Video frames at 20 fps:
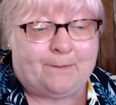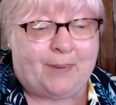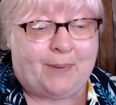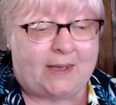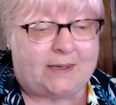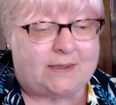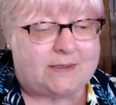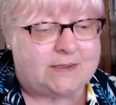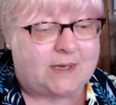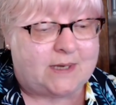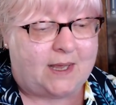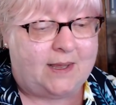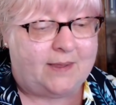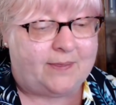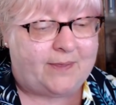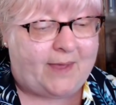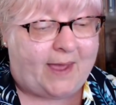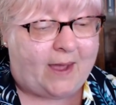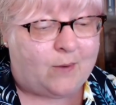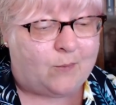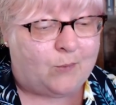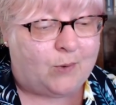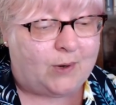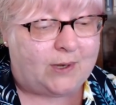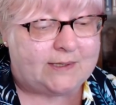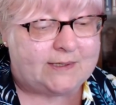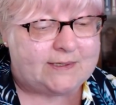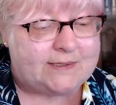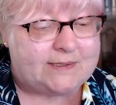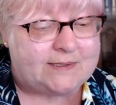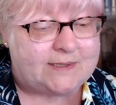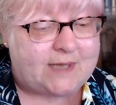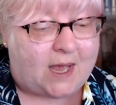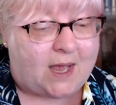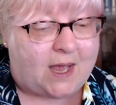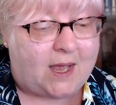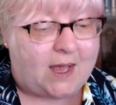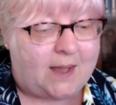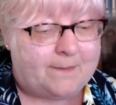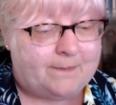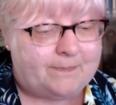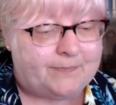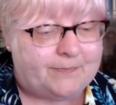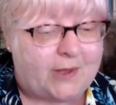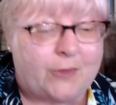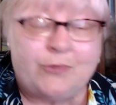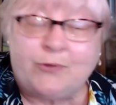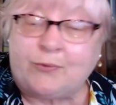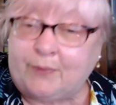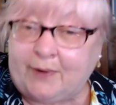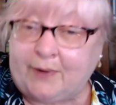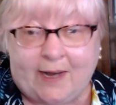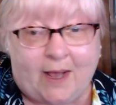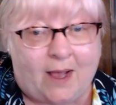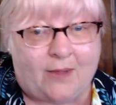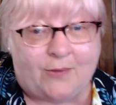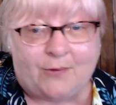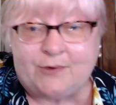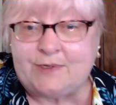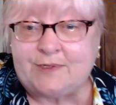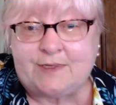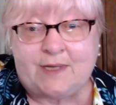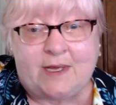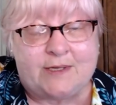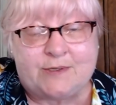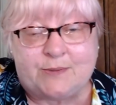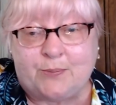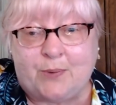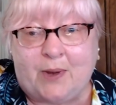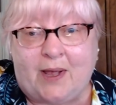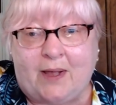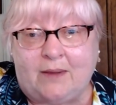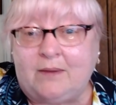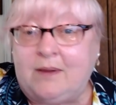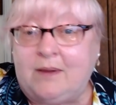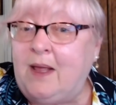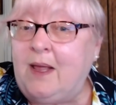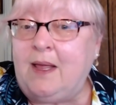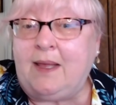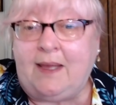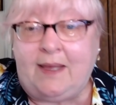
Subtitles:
But that was $3 as well.